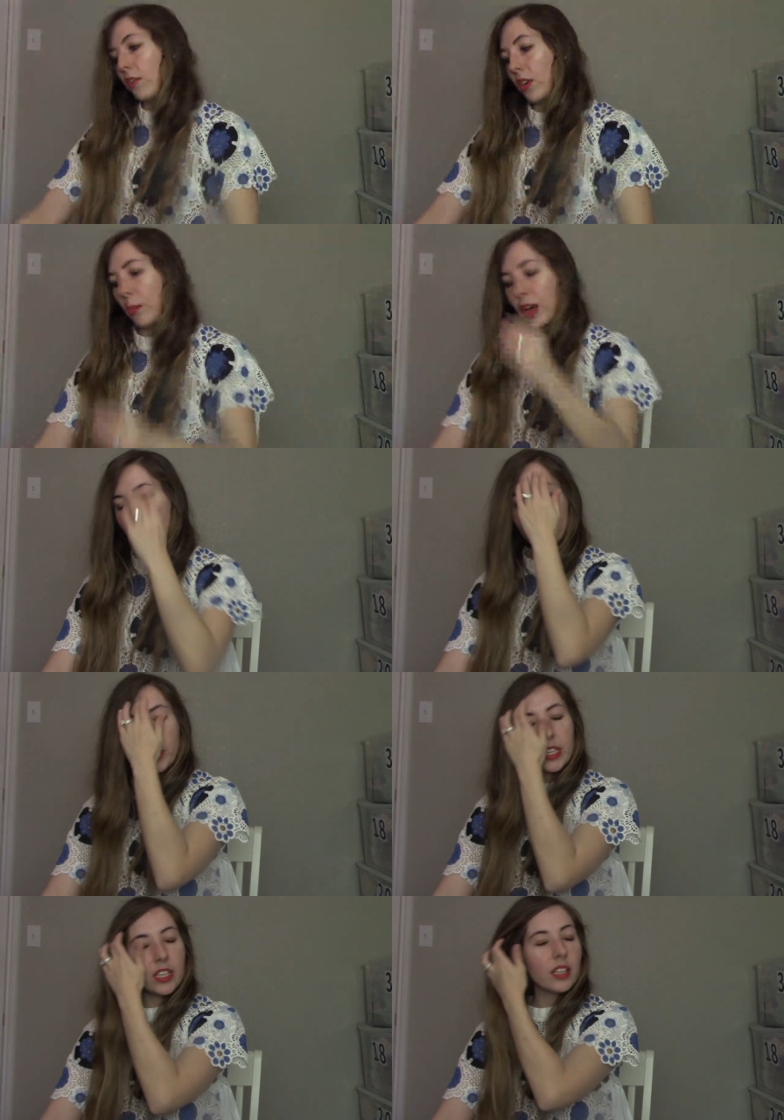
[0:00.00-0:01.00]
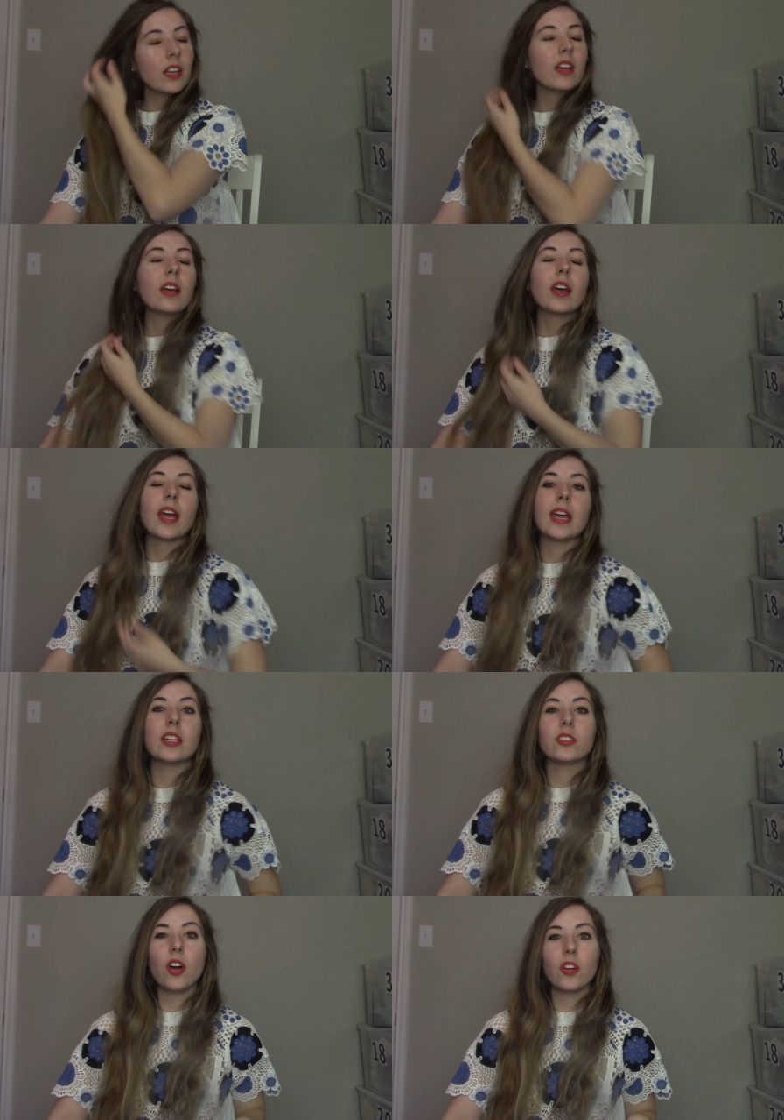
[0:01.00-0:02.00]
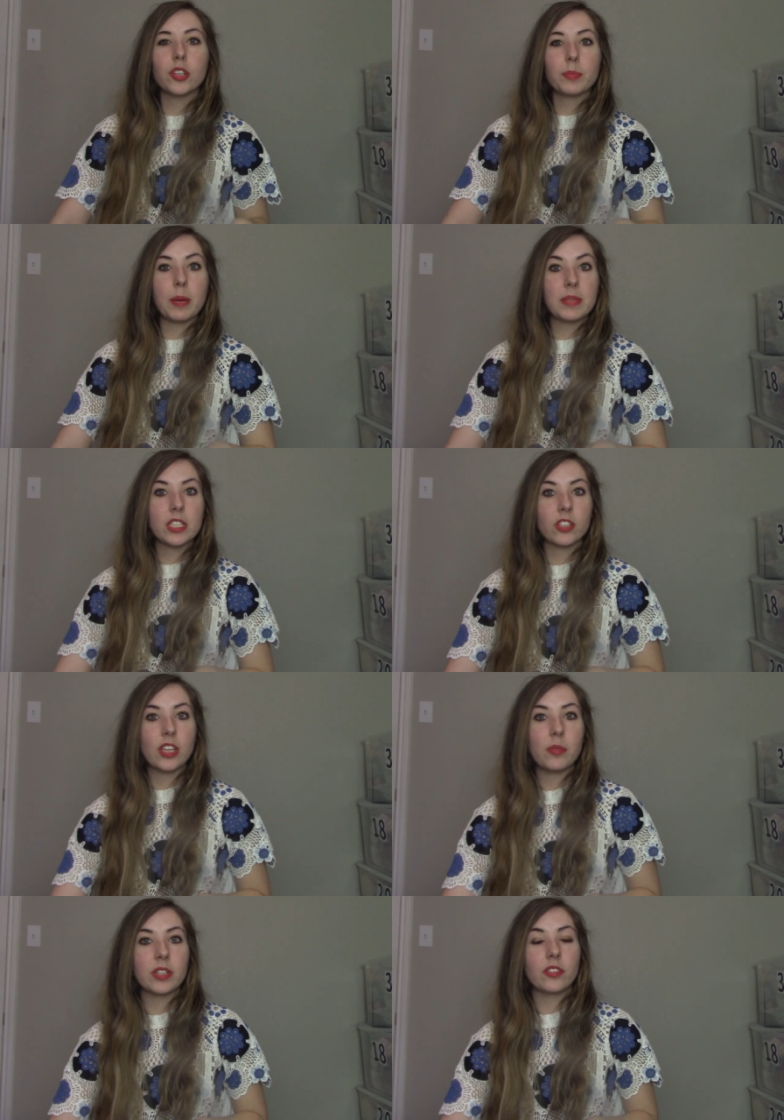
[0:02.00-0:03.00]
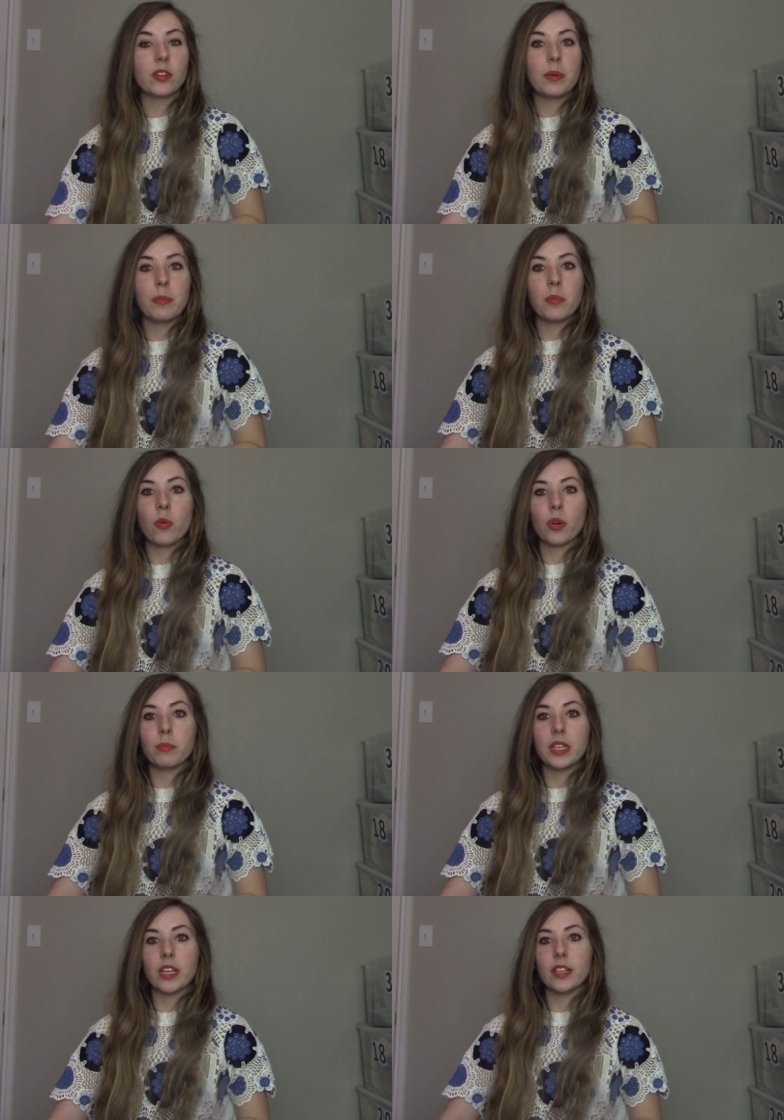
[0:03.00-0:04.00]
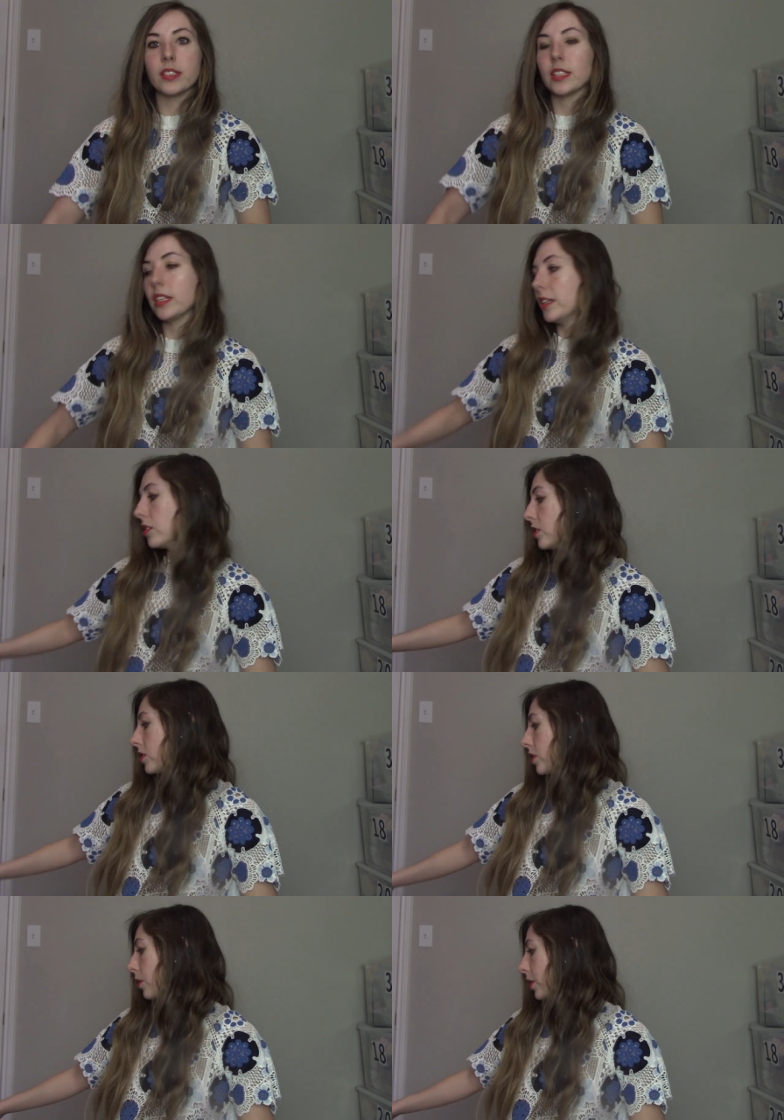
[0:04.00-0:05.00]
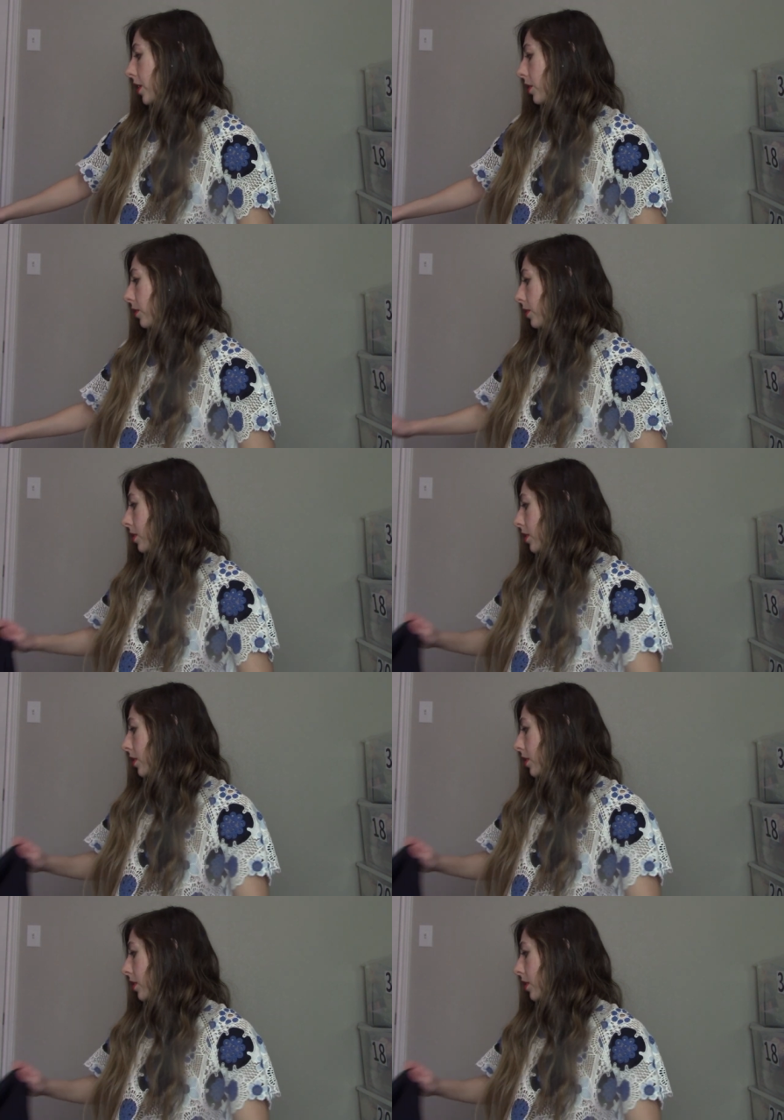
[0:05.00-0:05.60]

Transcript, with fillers: for about $28, but I'm going to start that one a little bit more because it is just so cute.